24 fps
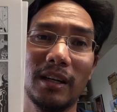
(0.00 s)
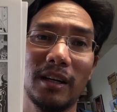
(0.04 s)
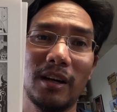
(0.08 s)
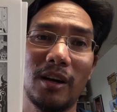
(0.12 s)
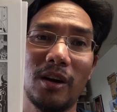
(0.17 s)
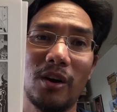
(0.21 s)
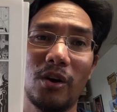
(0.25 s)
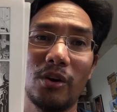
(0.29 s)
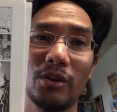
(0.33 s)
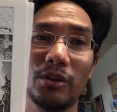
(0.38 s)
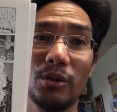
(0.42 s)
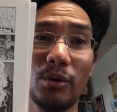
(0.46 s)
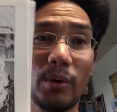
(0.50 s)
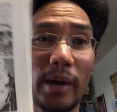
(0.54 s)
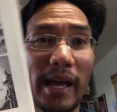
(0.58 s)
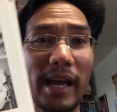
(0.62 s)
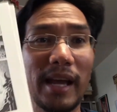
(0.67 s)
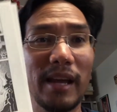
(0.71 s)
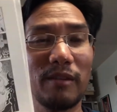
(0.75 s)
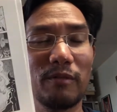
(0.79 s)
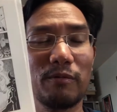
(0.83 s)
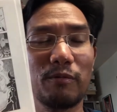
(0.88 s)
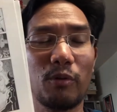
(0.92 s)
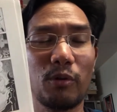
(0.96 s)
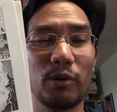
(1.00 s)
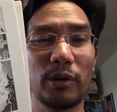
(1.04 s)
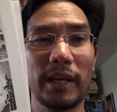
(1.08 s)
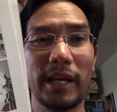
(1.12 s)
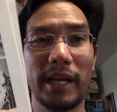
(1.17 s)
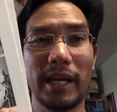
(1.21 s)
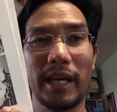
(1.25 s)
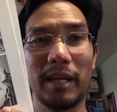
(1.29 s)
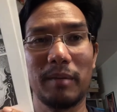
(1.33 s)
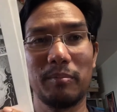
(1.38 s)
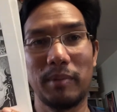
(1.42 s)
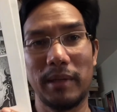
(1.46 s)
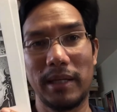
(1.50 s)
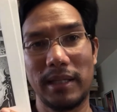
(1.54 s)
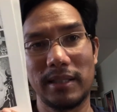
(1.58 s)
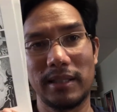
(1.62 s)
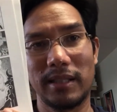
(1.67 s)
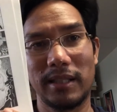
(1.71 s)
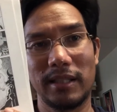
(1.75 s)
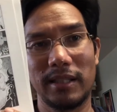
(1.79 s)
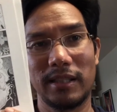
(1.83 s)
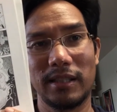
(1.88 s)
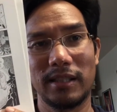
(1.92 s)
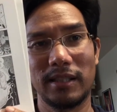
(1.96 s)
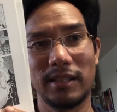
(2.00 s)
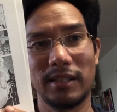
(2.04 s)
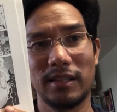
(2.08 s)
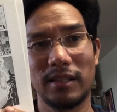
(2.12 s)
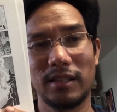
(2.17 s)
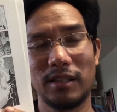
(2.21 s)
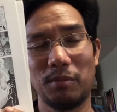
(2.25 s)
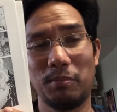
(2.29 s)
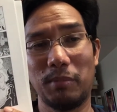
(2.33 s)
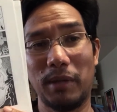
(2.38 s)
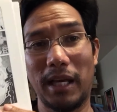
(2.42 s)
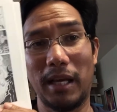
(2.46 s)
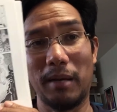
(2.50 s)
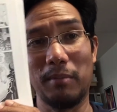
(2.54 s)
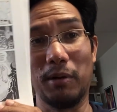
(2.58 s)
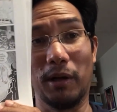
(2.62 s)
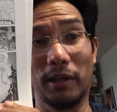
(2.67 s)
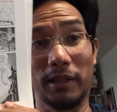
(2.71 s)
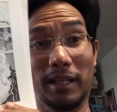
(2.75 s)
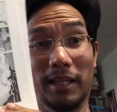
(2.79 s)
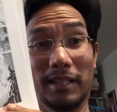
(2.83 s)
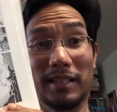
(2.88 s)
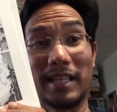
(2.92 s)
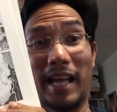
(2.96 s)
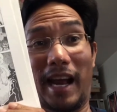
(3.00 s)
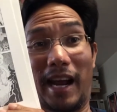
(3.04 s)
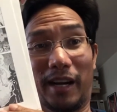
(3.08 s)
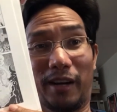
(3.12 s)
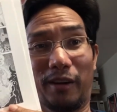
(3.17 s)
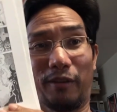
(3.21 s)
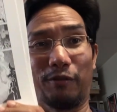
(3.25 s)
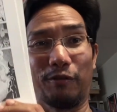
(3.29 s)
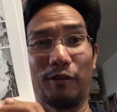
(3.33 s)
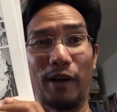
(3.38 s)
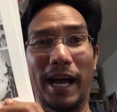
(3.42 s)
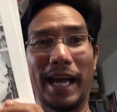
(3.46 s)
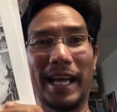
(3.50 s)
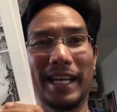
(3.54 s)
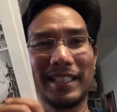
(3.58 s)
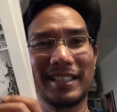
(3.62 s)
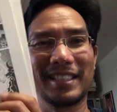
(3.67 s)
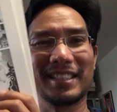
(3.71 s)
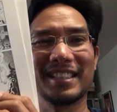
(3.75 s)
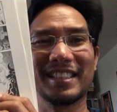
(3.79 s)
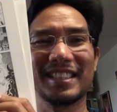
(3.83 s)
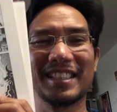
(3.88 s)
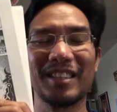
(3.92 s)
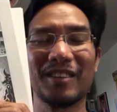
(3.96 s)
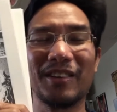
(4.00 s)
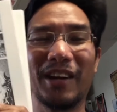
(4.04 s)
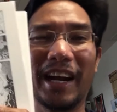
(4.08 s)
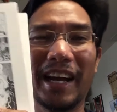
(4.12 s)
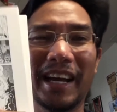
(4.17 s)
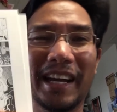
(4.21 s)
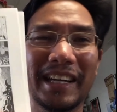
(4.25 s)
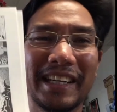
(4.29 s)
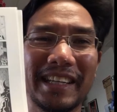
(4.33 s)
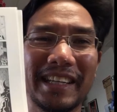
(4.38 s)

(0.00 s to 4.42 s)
you had 48 pieces to be able to sacrifice, right?